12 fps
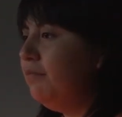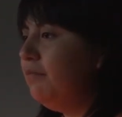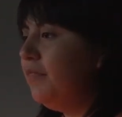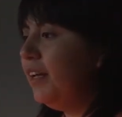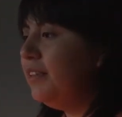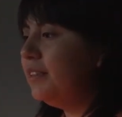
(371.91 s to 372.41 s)

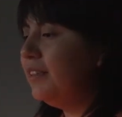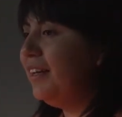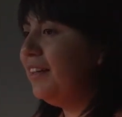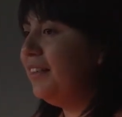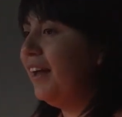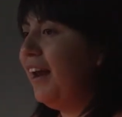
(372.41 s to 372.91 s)
nice
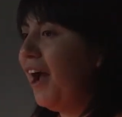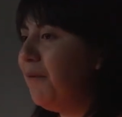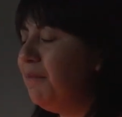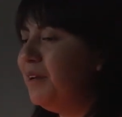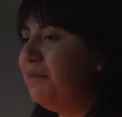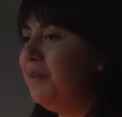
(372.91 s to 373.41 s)
thing that
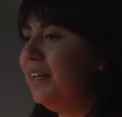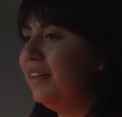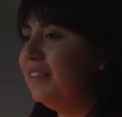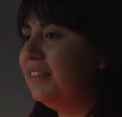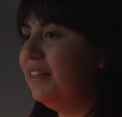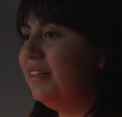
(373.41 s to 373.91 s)
happened
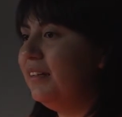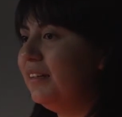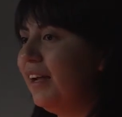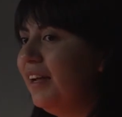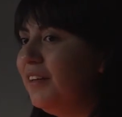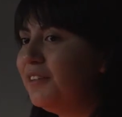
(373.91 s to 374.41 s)
because it
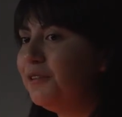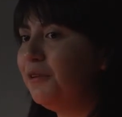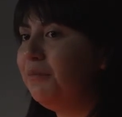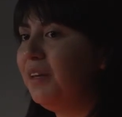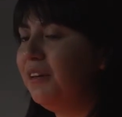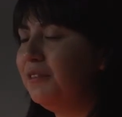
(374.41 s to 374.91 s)
kind of
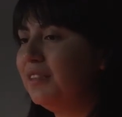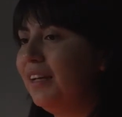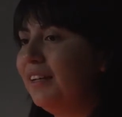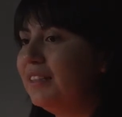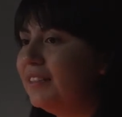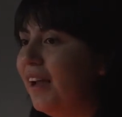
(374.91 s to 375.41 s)
told me, it was
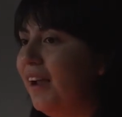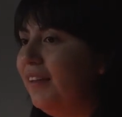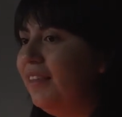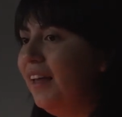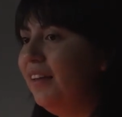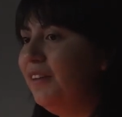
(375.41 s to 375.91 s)
like a
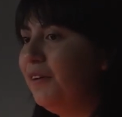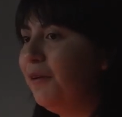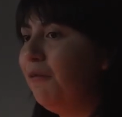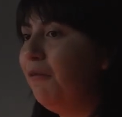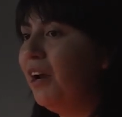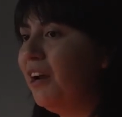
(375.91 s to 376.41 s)
sign that, you
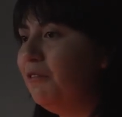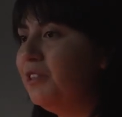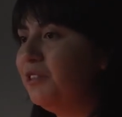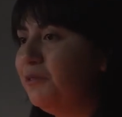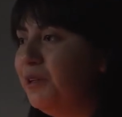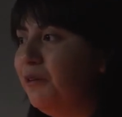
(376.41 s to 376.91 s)
know, what I
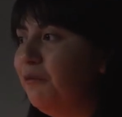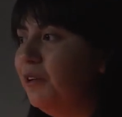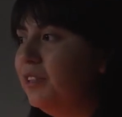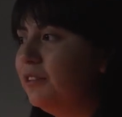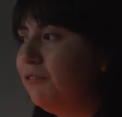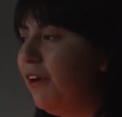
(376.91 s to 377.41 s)
was doing
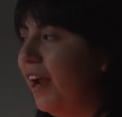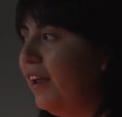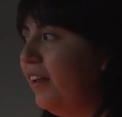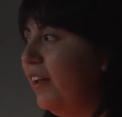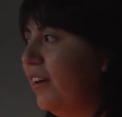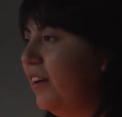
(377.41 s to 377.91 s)
was
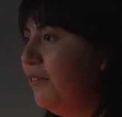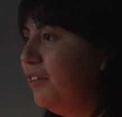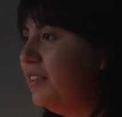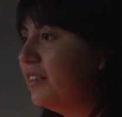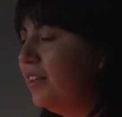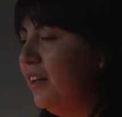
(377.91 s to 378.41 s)
right, and it
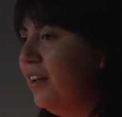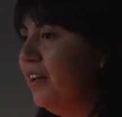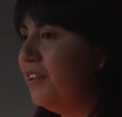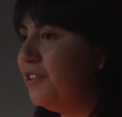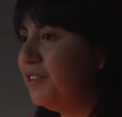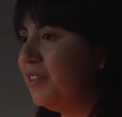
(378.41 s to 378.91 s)
was
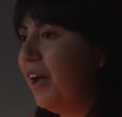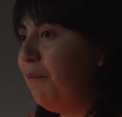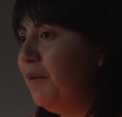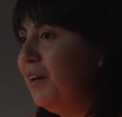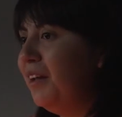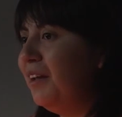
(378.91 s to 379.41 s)
just
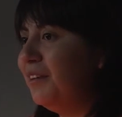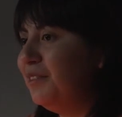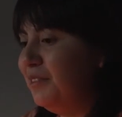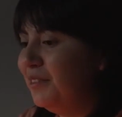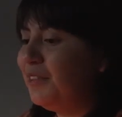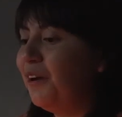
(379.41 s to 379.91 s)
happening
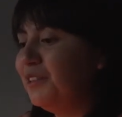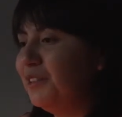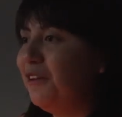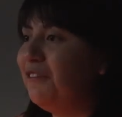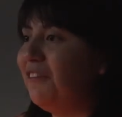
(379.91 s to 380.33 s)
all so